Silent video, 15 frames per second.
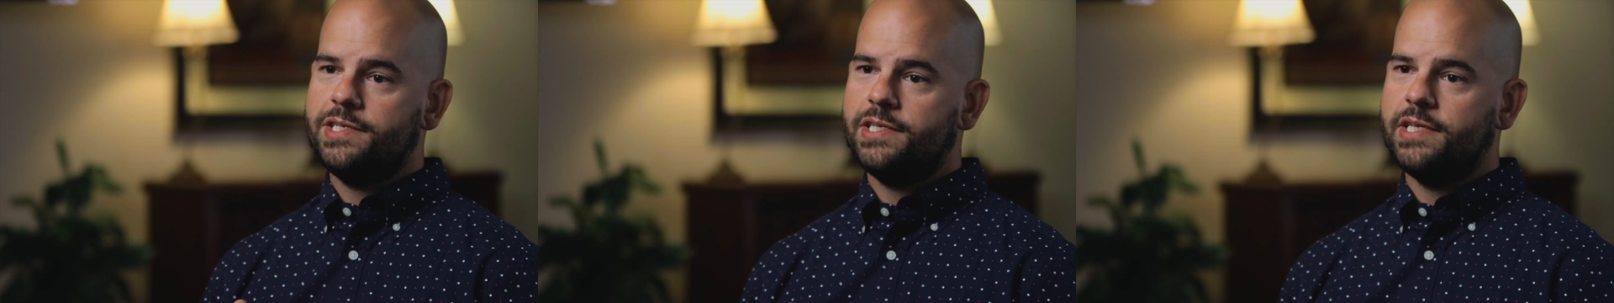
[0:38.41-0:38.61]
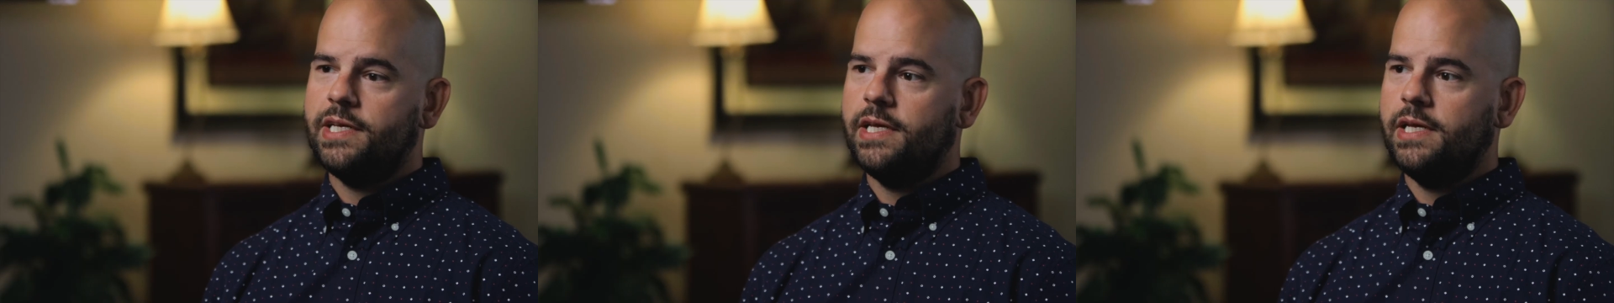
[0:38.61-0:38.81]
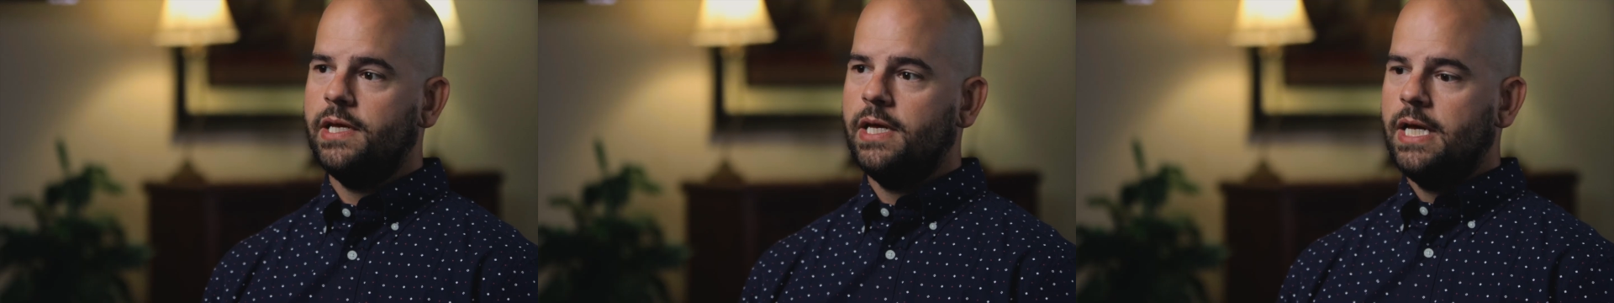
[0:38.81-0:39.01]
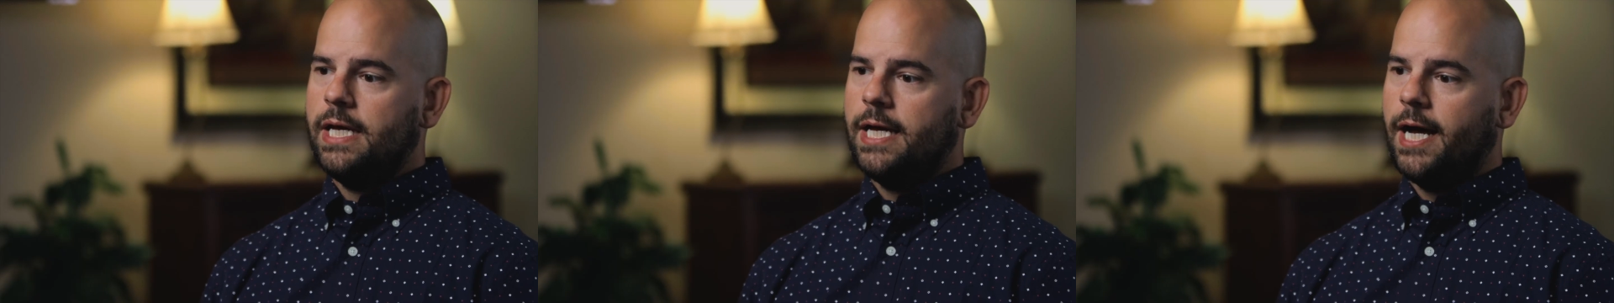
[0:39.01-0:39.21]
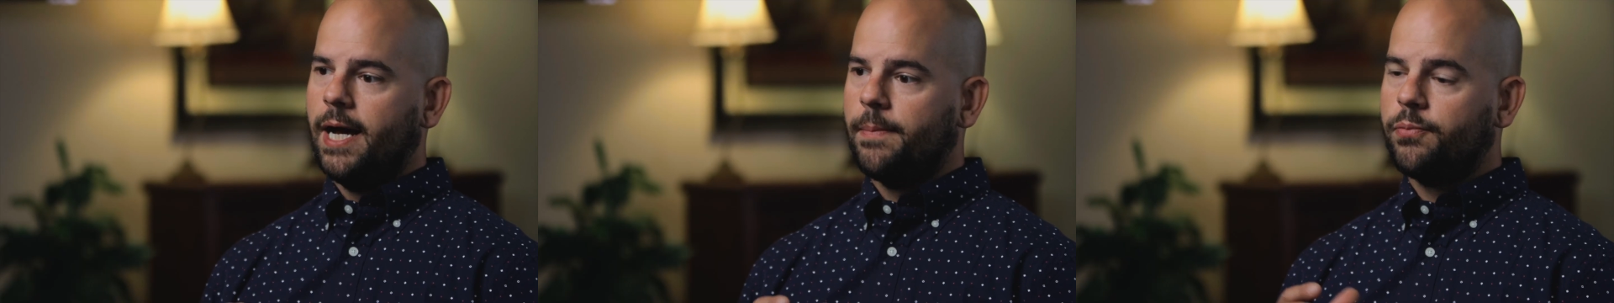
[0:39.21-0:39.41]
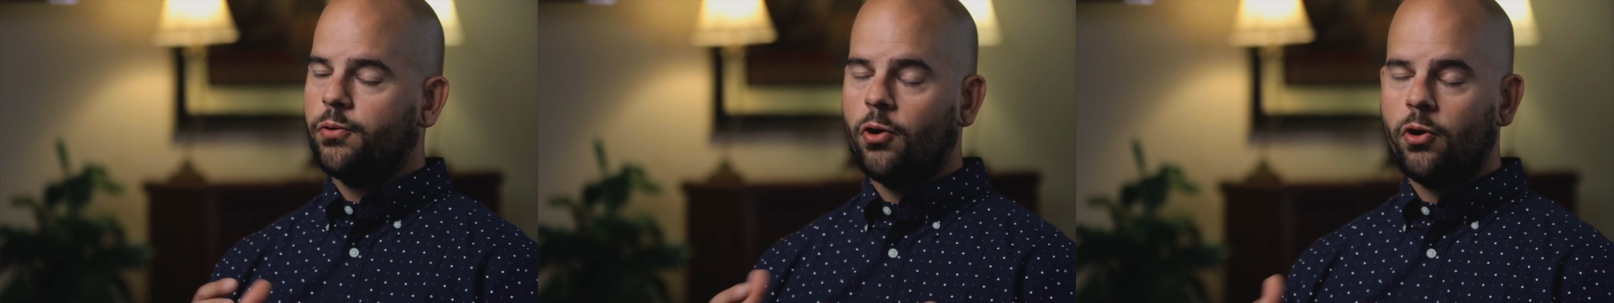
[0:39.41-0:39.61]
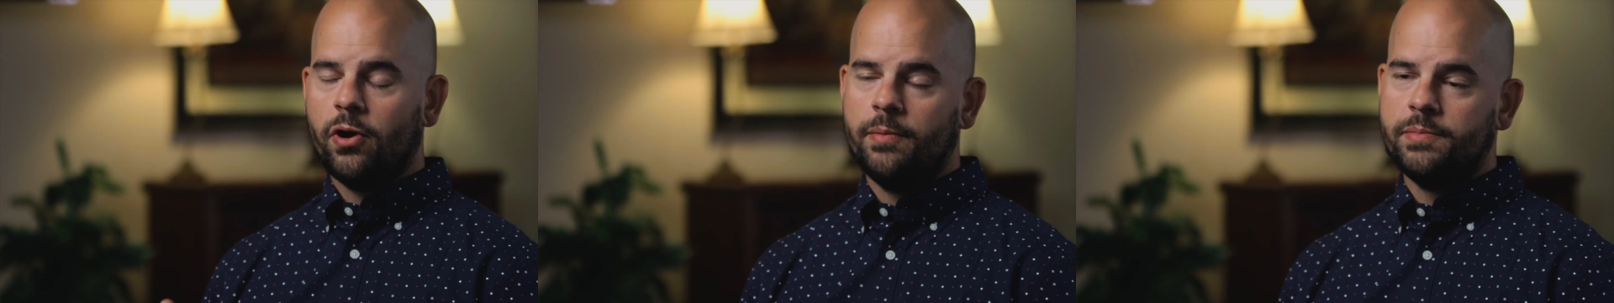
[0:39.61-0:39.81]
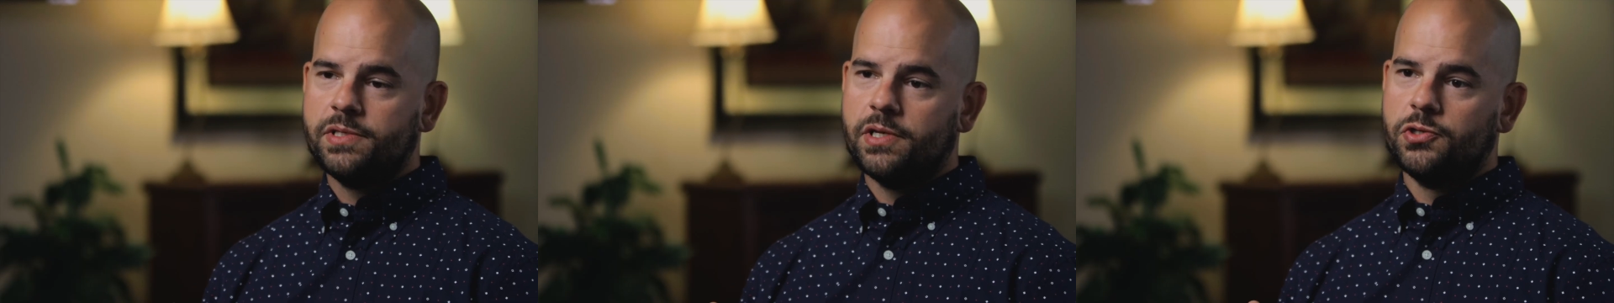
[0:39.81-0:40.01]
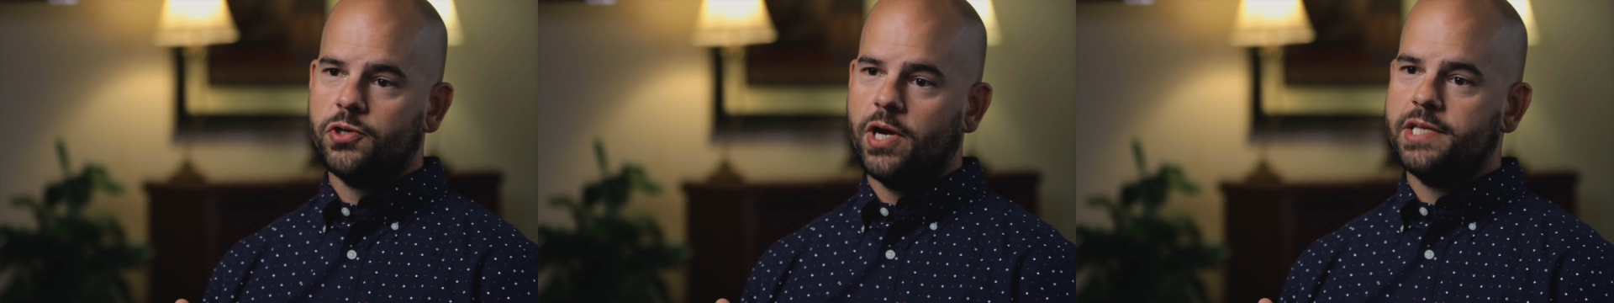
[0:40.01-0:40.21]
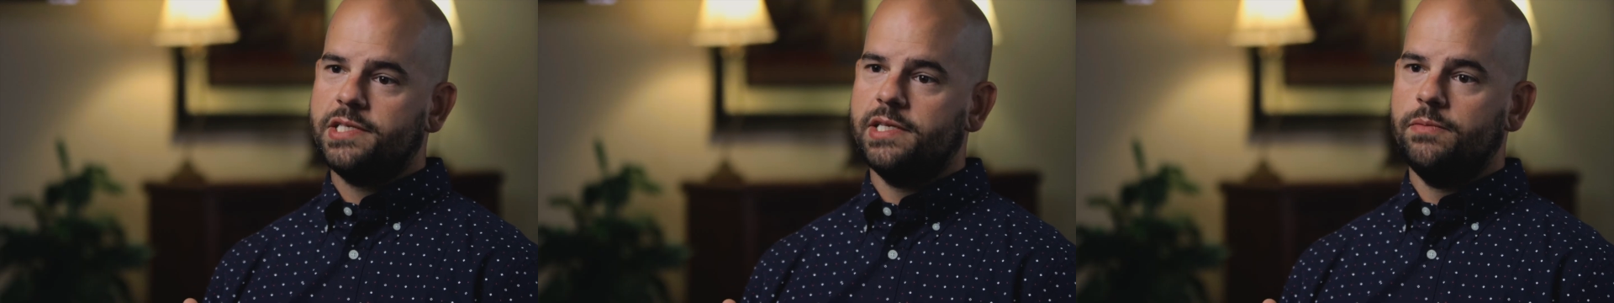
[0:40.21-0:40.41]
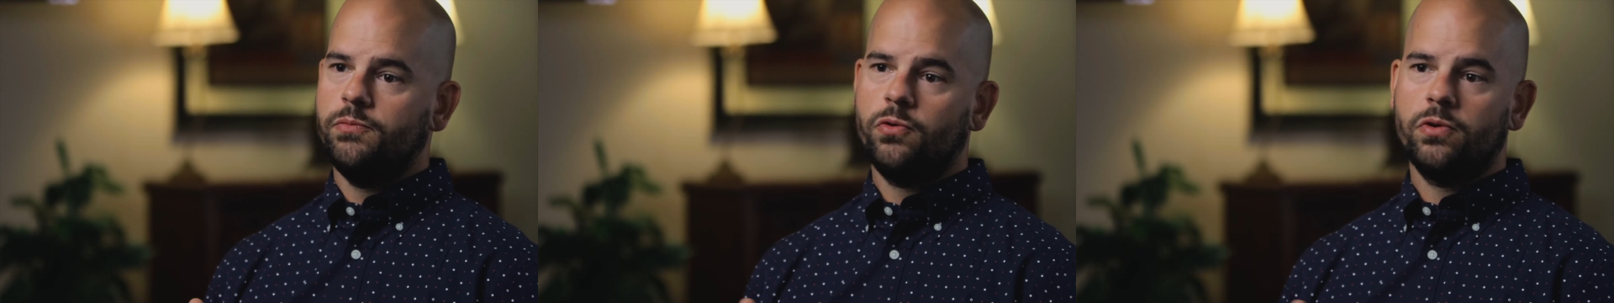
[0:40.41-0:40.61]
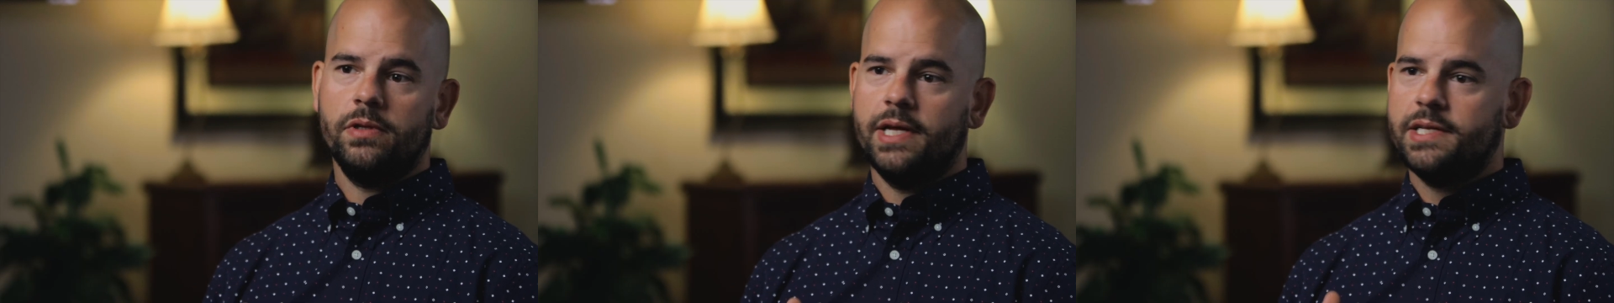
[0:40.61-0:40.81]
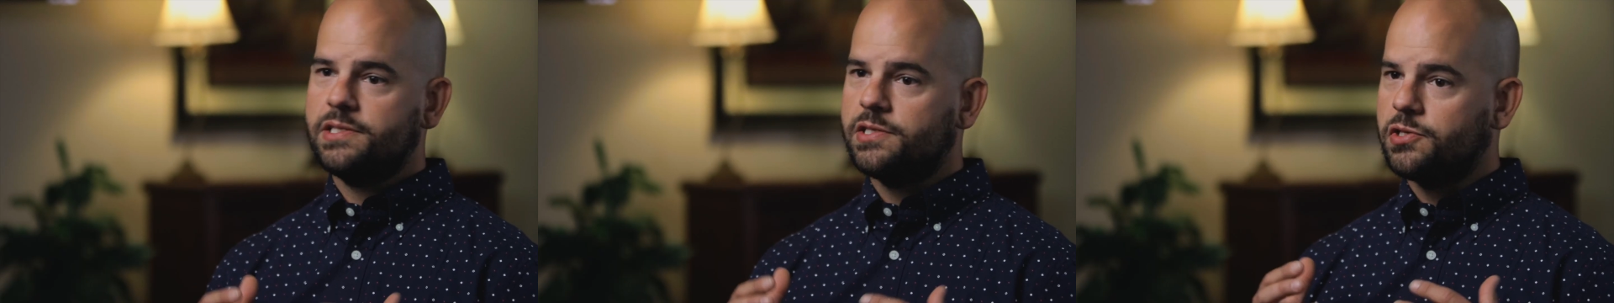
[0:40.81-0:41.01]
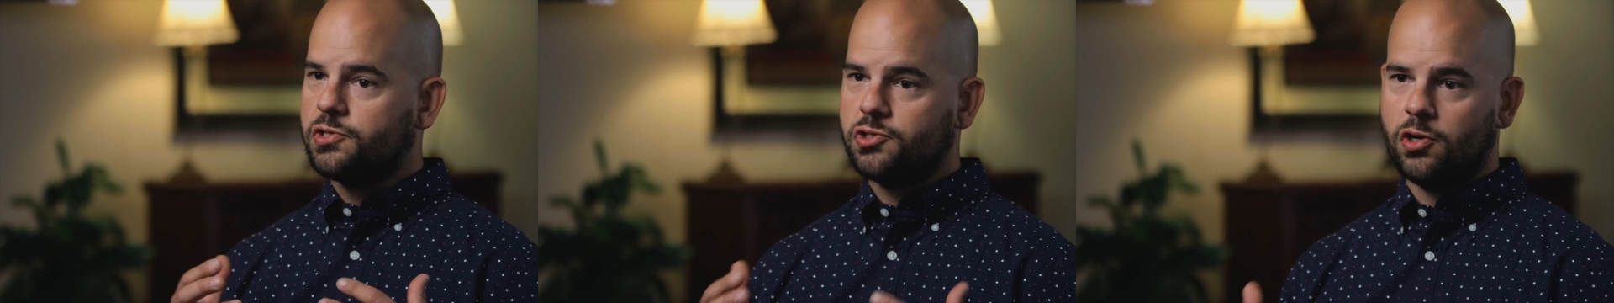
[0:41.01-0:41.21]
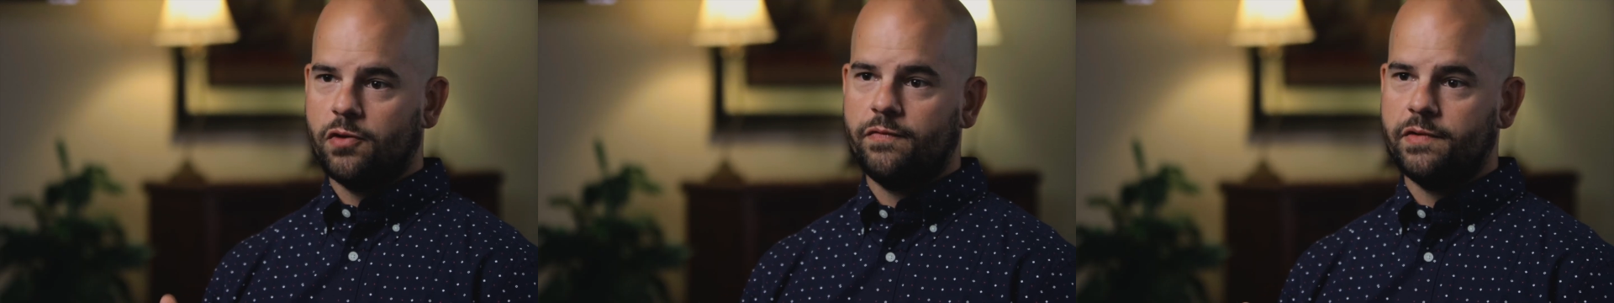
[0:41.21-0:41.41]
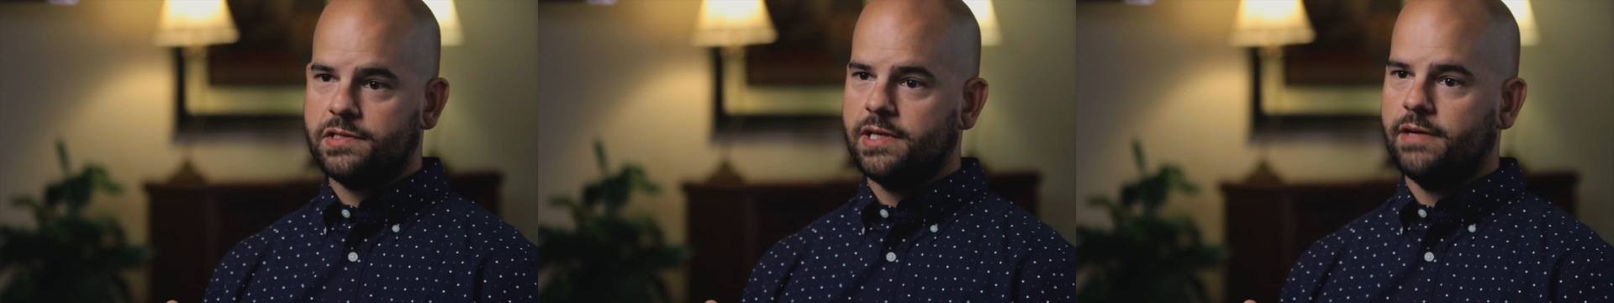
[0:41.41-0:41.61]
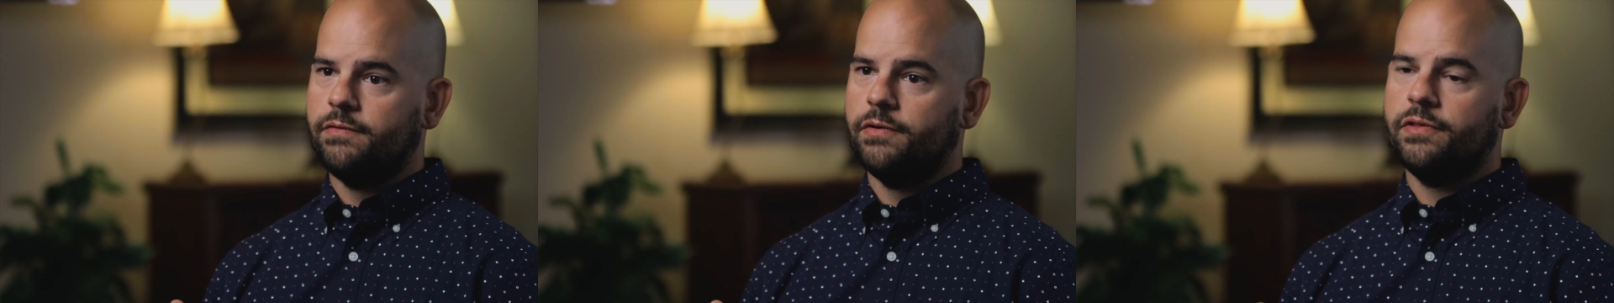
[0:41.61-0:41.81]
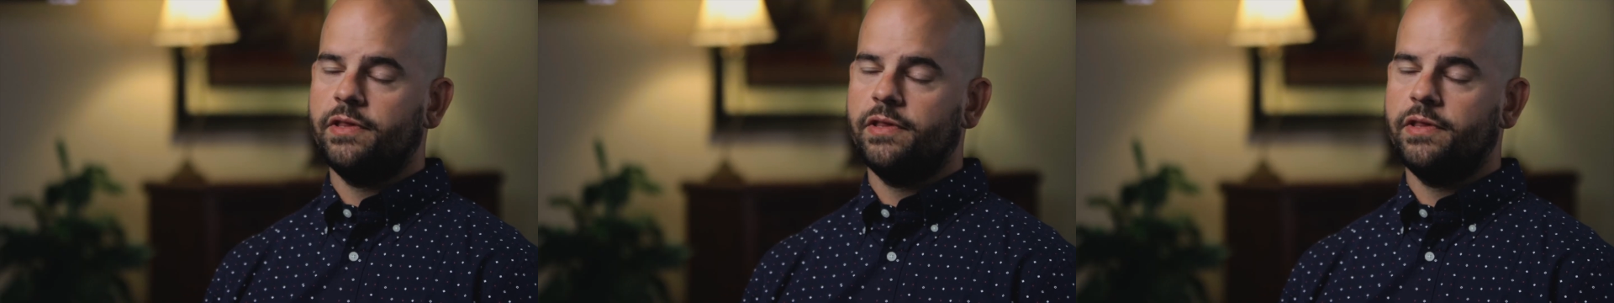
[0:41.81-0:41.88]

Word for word: see uh, programs addressing more or less the surface level